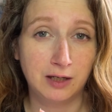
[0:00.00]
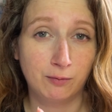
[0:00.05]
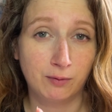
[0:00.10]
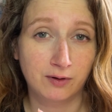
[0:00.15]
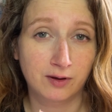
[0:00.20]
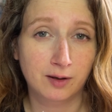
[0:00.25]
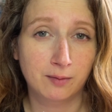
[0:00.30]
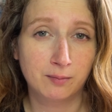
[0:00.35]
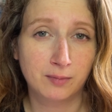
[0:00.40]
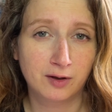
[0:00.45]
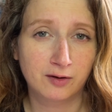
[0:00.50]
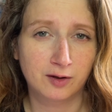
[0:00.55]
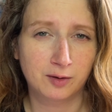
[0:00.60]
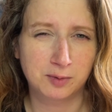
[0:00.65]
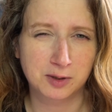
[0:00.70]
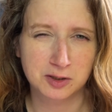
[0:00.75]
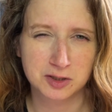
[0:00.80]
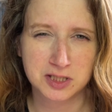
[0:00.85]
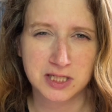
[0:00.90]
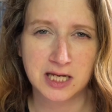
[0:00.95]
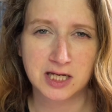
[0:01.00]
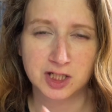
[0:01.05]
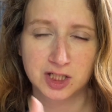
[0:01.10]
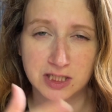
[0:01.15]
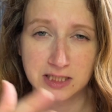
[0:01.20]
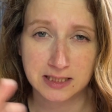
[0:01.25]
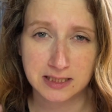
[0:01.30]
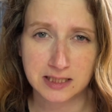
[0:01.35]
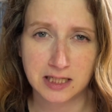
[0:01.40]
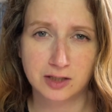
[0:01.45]
with her mother, because then
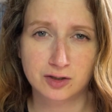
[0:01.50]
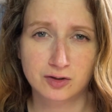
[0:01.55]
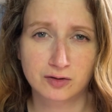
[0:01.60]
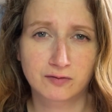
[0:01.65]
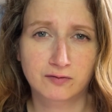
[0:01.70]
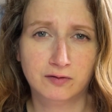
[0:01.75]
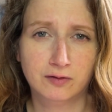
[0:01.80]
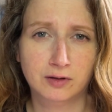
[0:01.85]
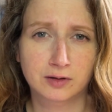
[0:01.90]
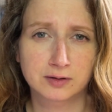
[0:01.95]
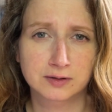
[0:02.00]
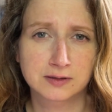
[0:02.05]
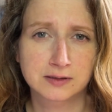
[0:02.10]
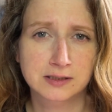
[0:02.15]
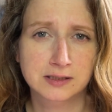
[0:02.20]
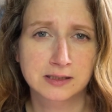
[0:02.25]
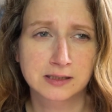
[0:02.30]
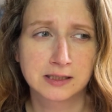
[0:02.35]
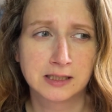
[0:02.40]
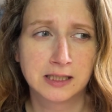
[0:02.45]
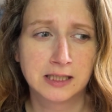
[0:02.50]
she's sent to France,